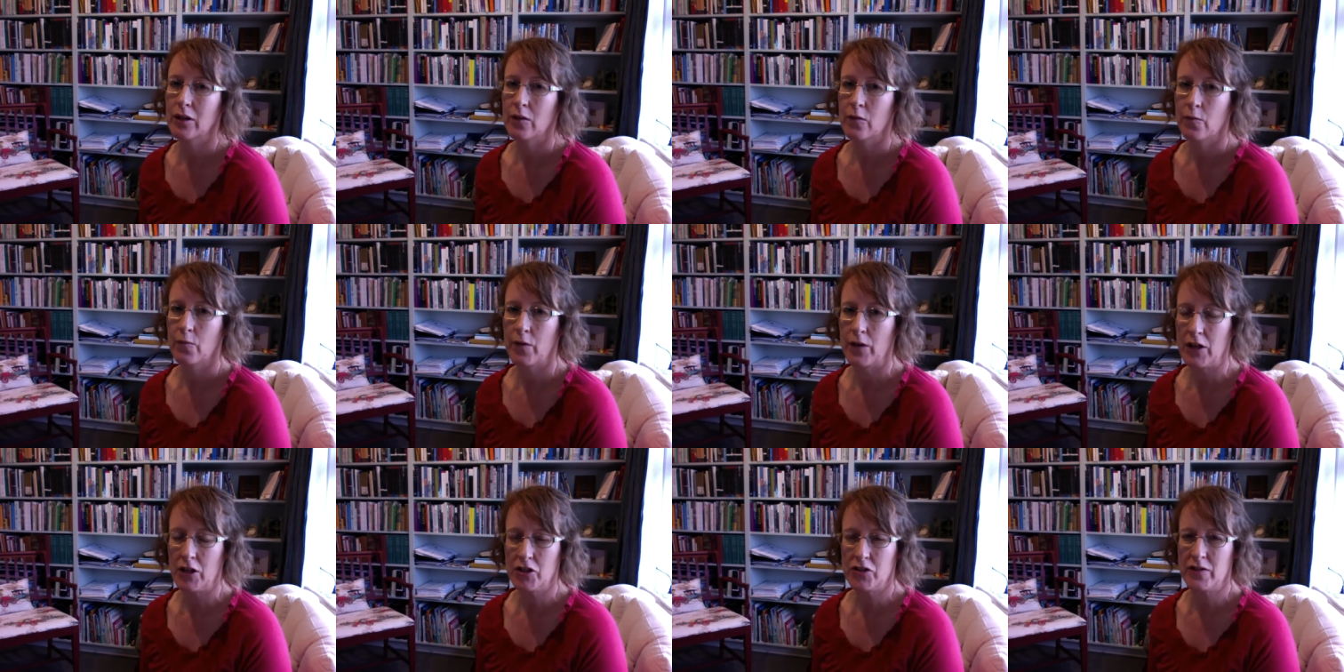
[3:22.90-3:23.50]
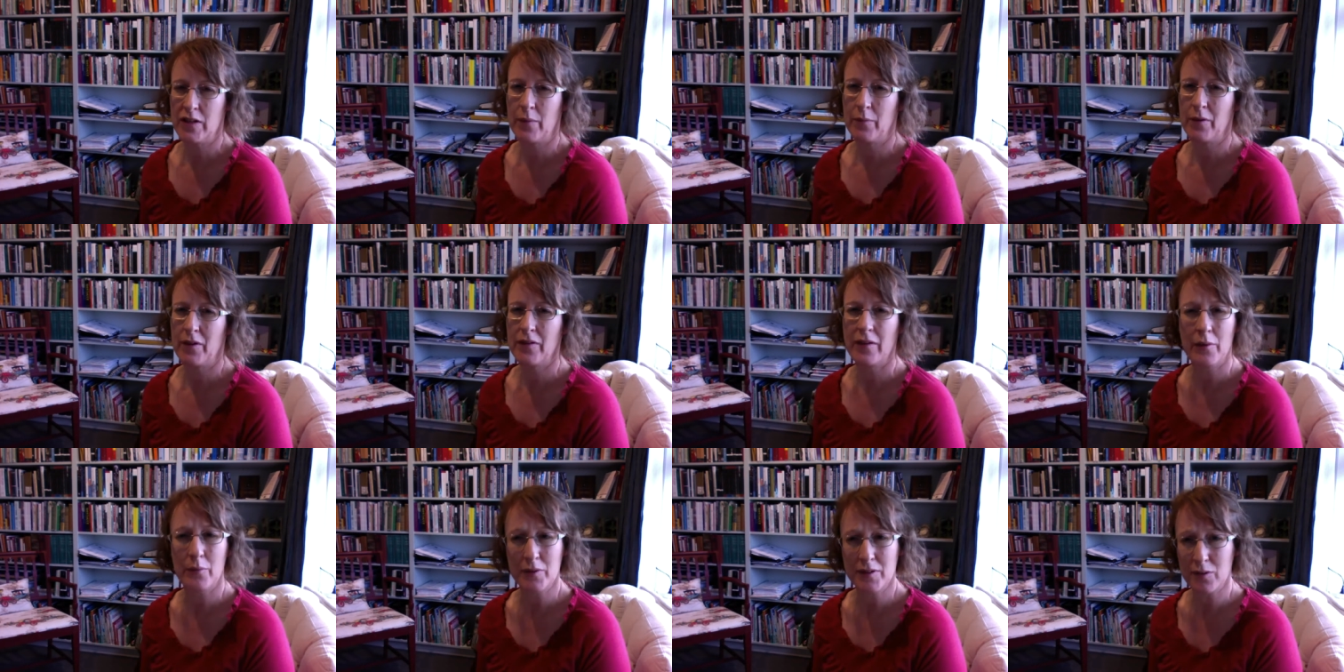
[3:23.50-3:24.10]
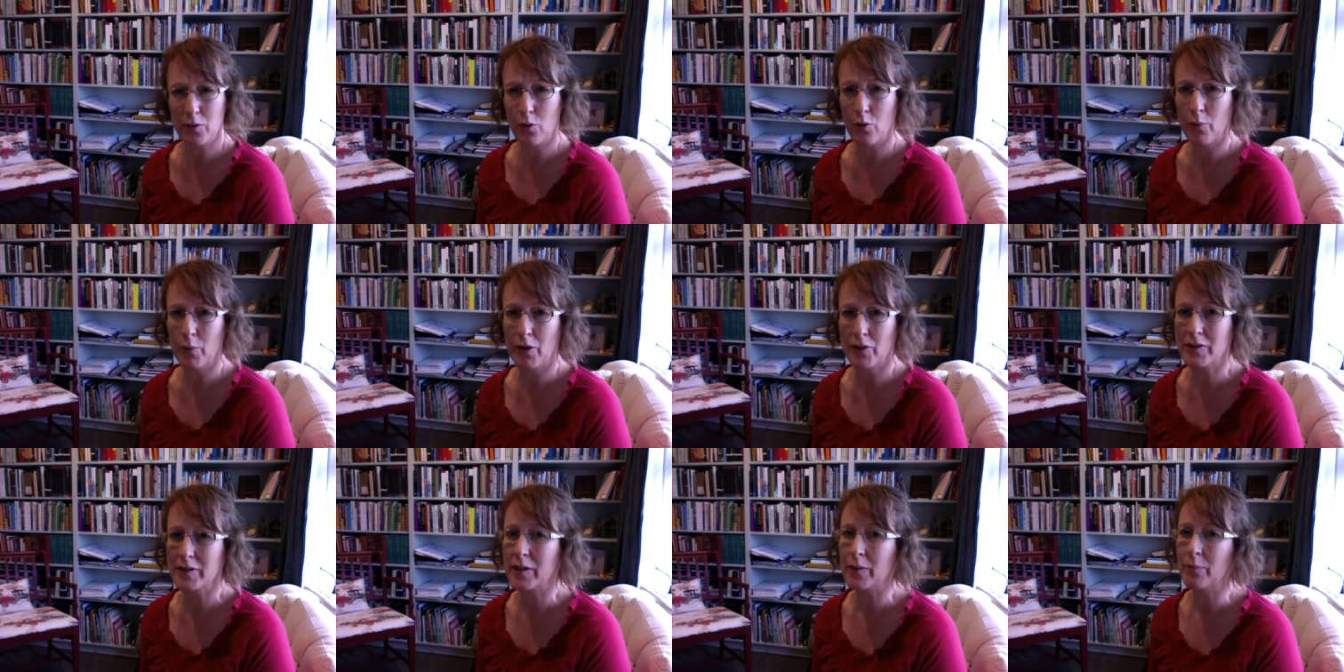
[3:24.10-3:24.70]
finish something that was
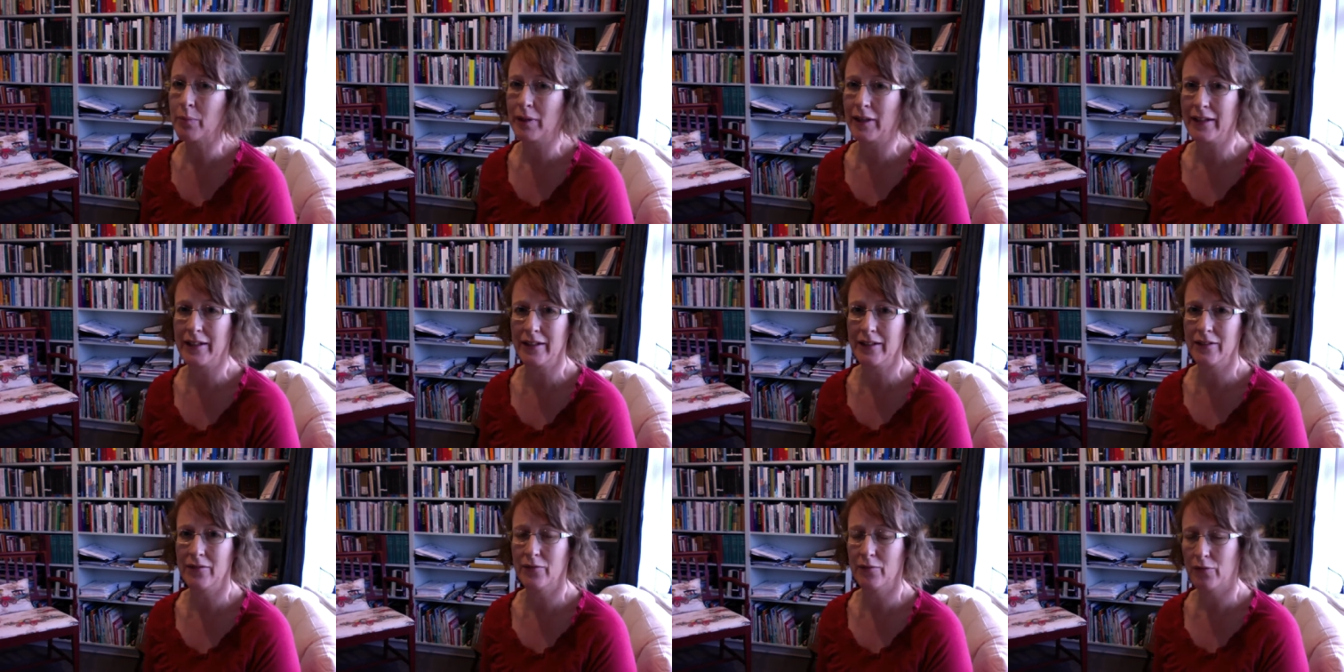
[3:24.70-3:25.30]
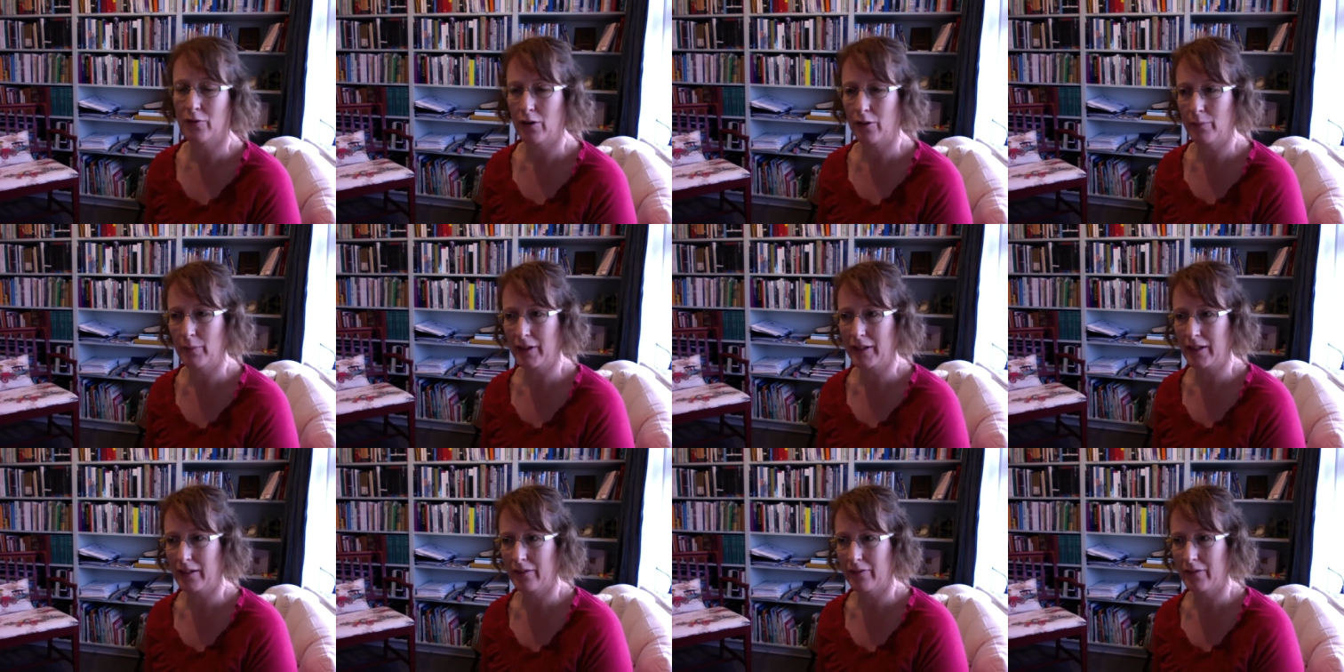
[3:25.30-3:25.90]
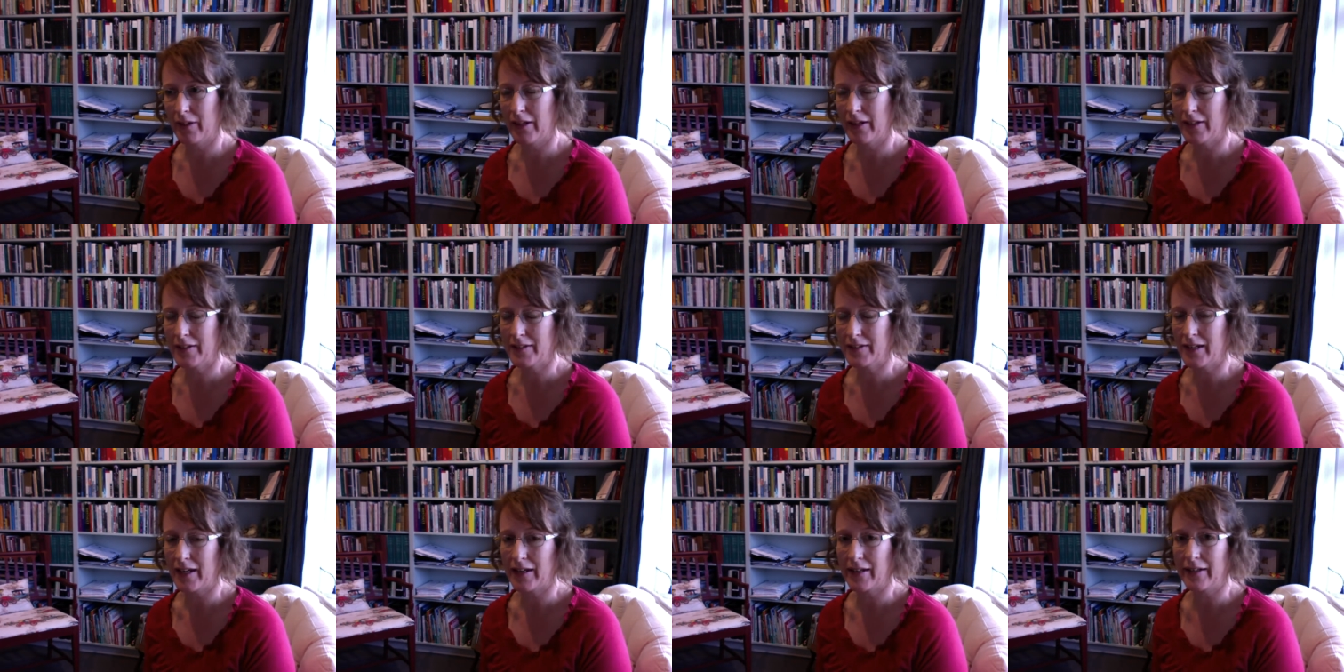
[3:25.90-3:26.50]
almost completed that I
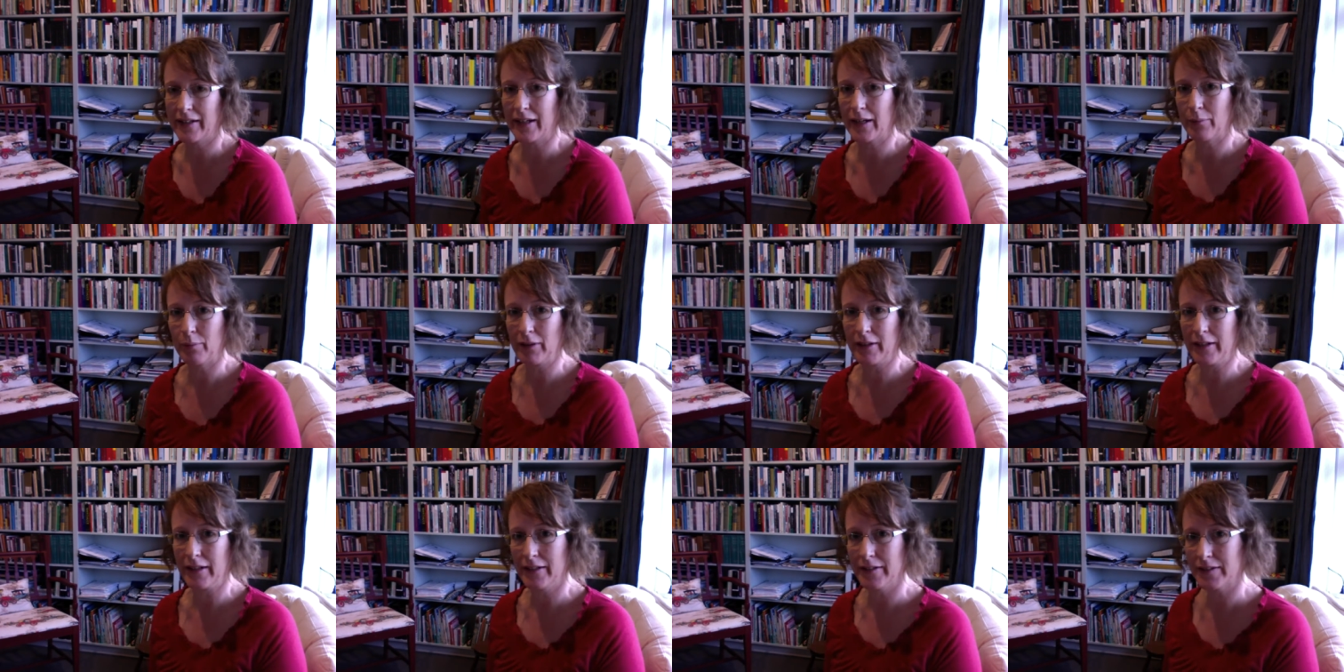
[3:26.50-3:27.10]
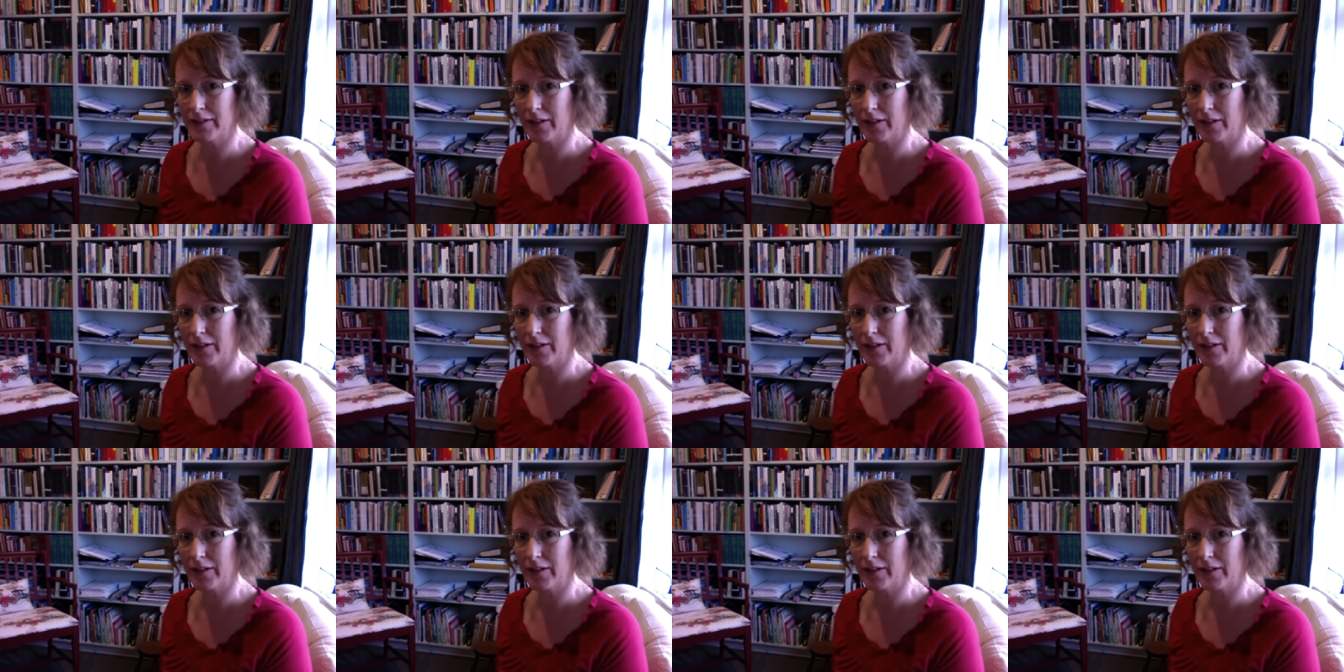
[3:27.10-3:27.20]
started a couple of years